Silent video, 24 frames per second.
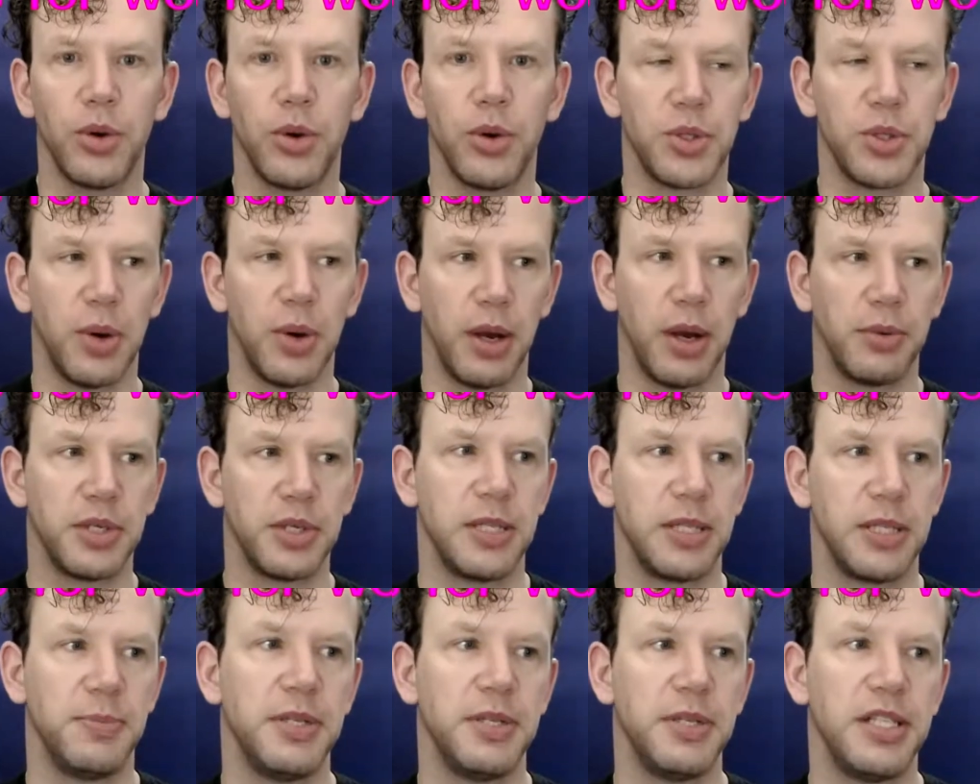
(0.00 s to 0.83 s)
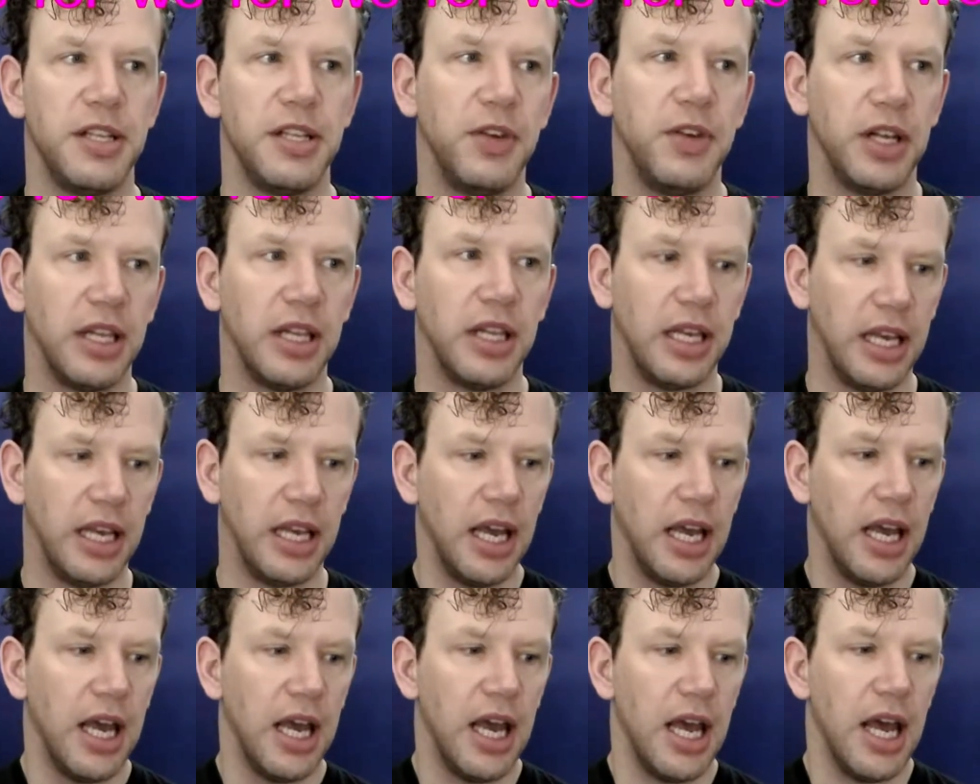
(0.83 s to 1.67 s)
So I was specifically
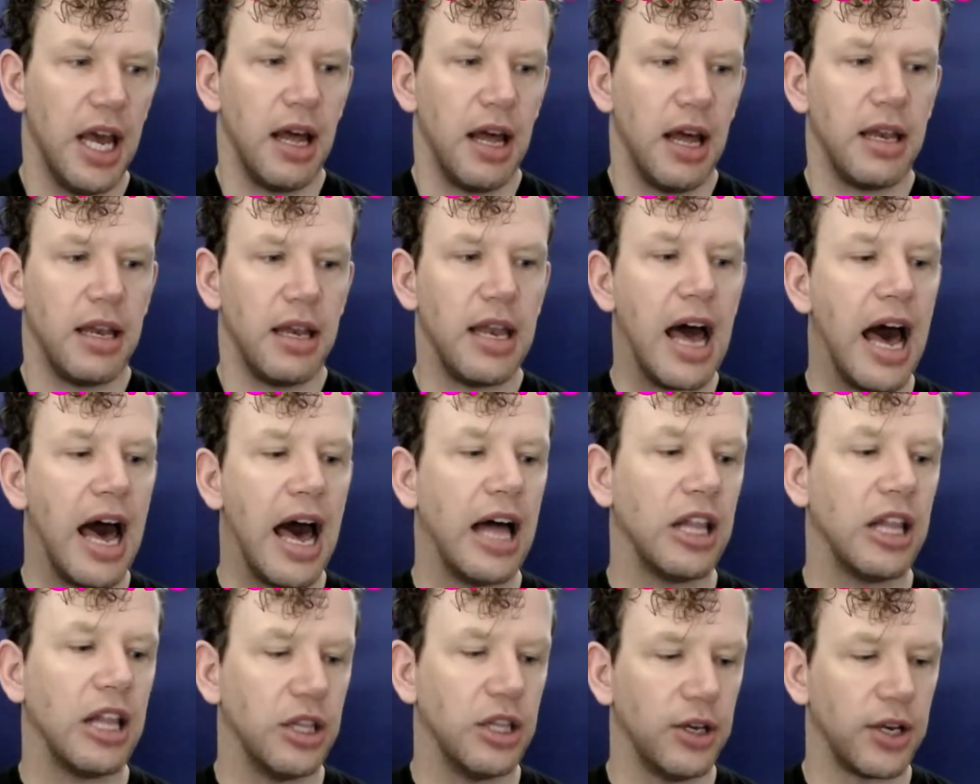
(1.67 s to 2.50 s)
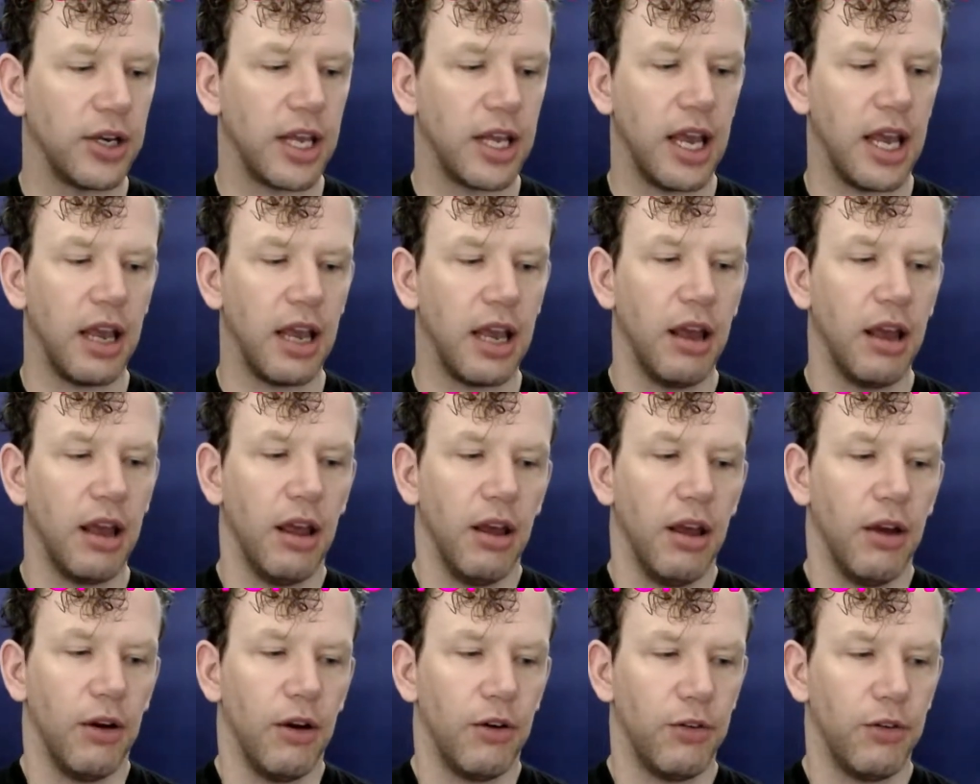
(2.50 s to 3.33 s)
not looking
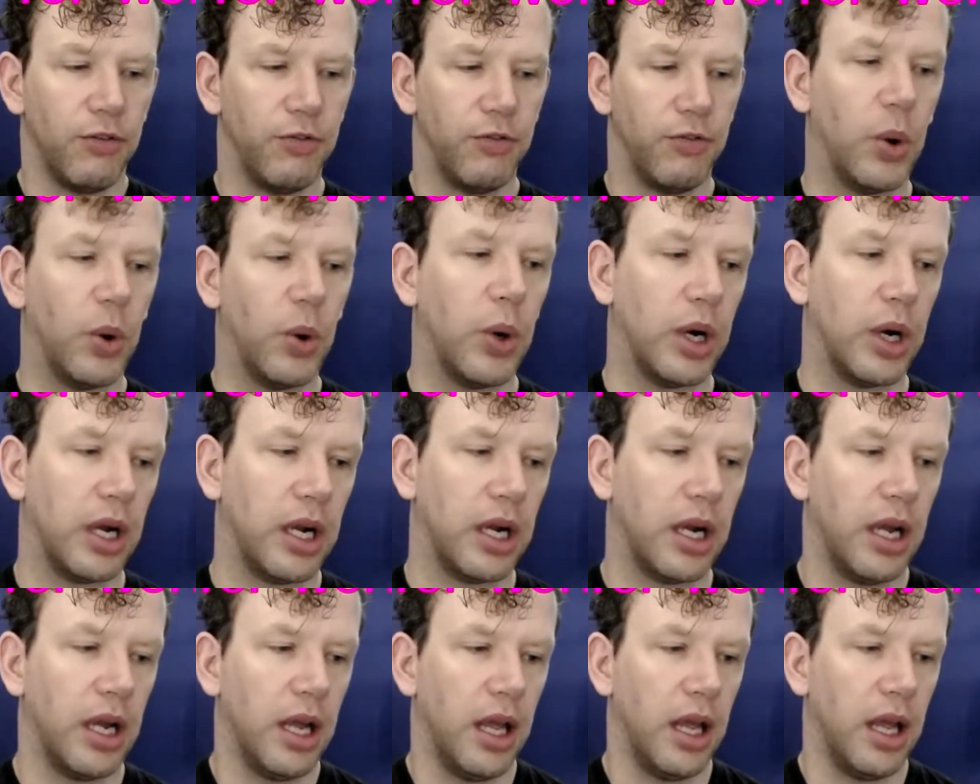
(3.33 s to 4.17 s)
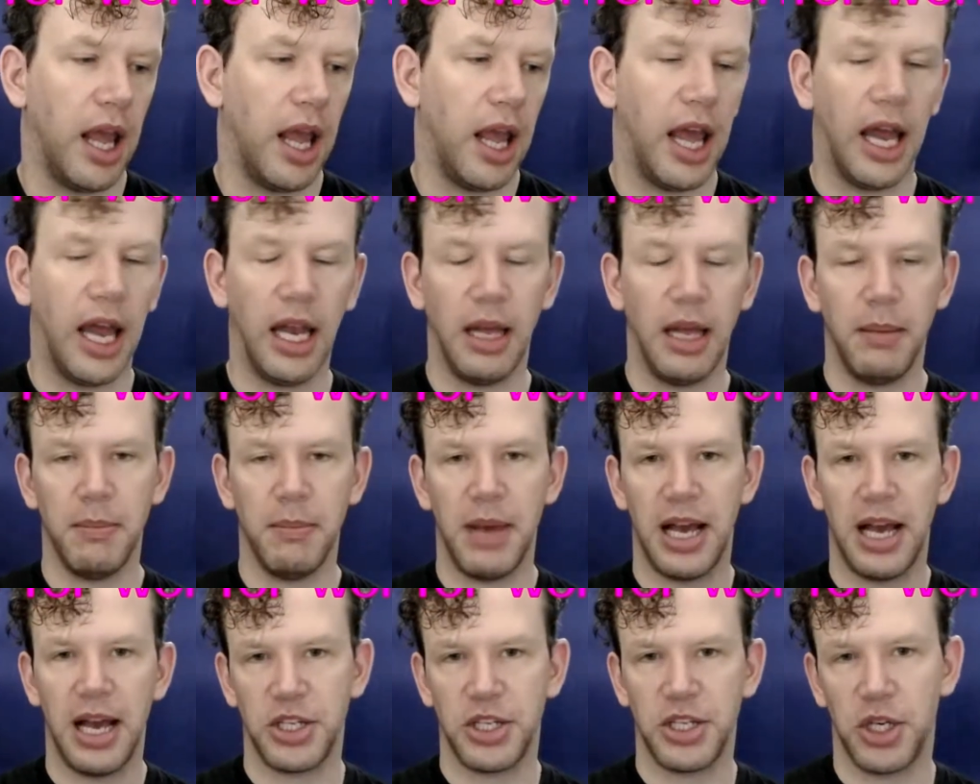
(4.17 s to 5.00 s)
for any
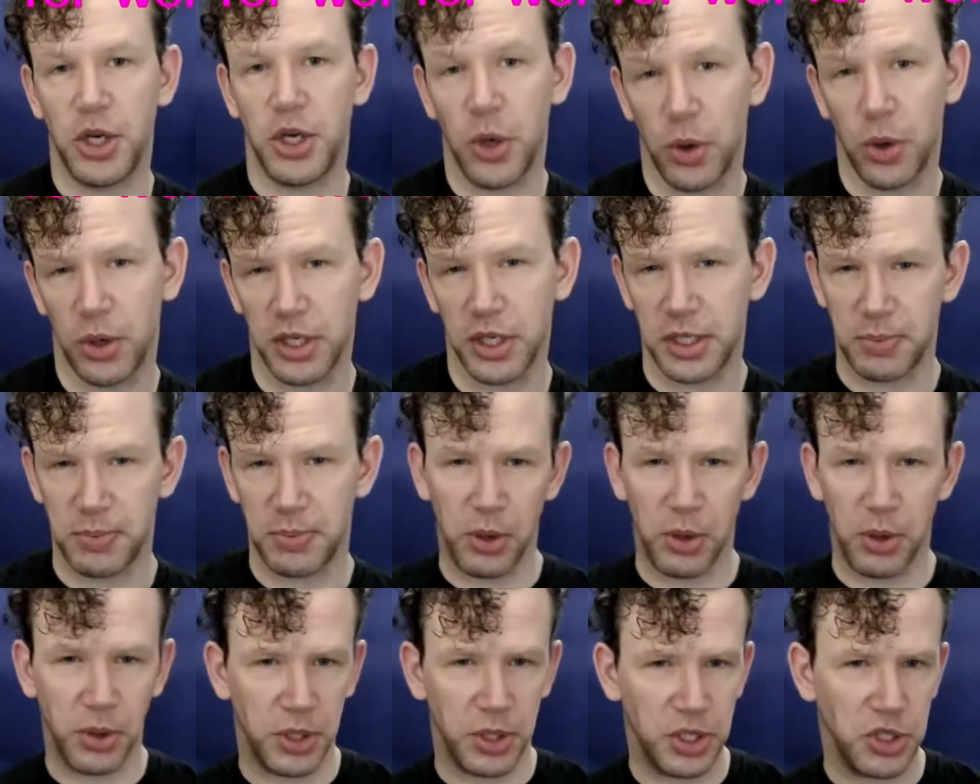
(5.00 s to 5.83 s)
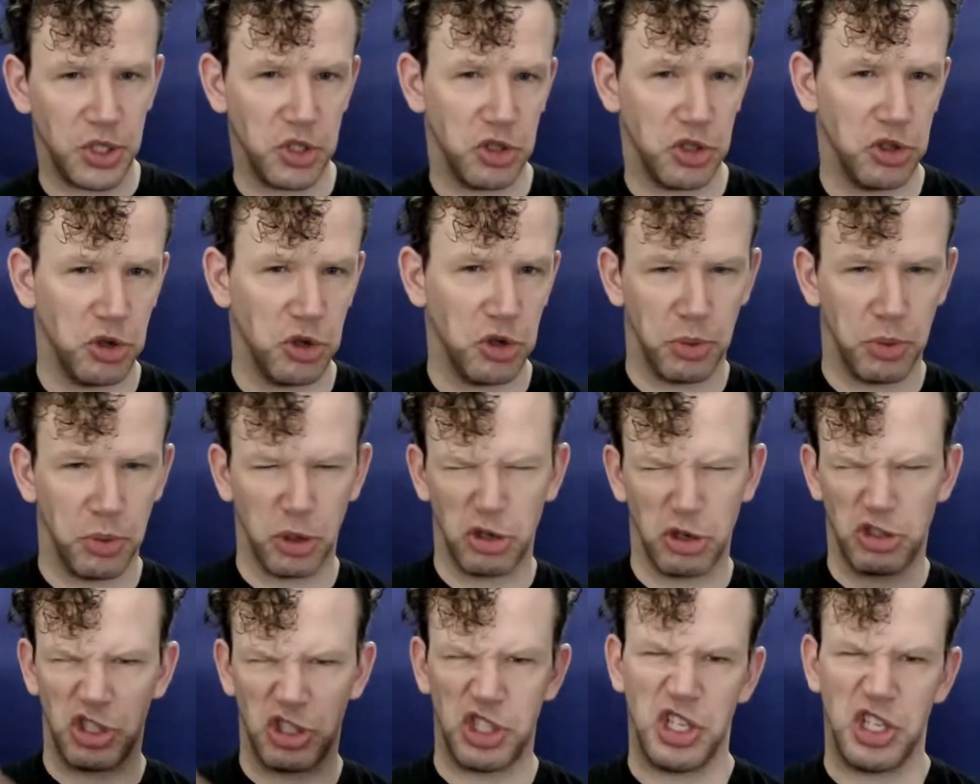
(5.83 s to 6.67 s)
magic hocus pocus
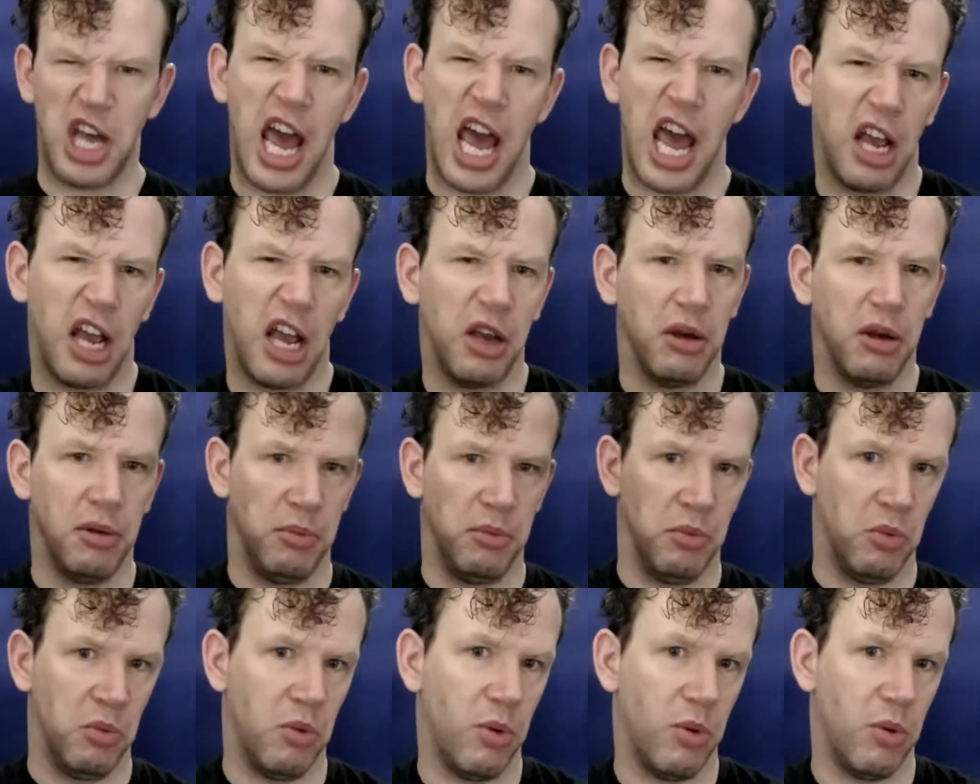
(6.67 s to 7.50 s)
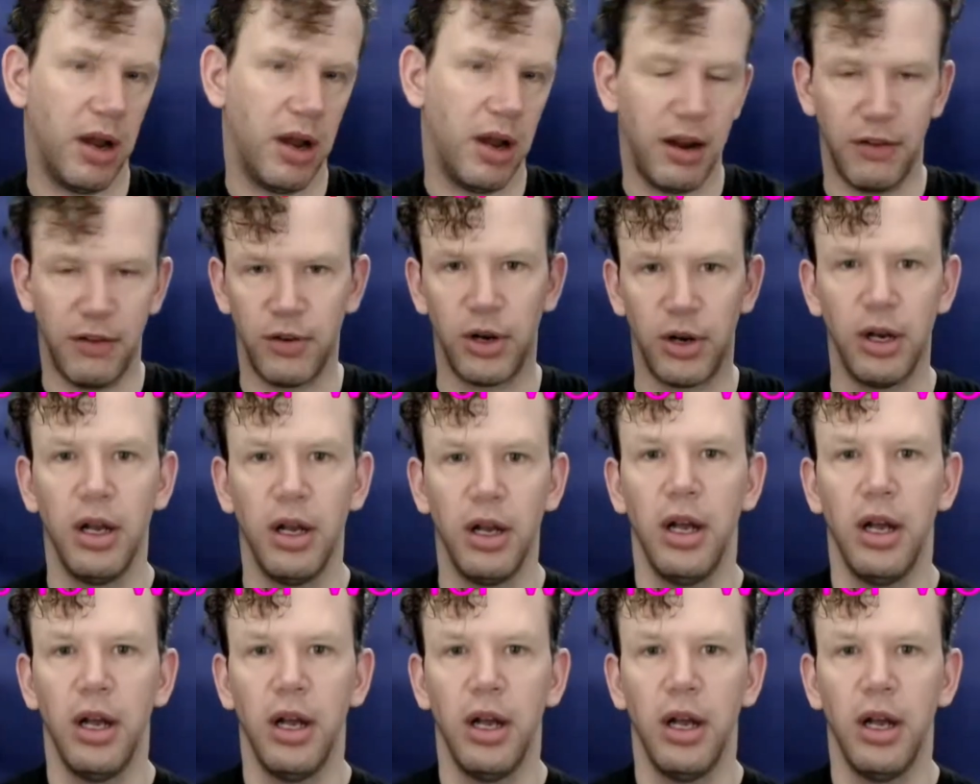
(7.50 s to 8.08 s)
super stack 'em whatever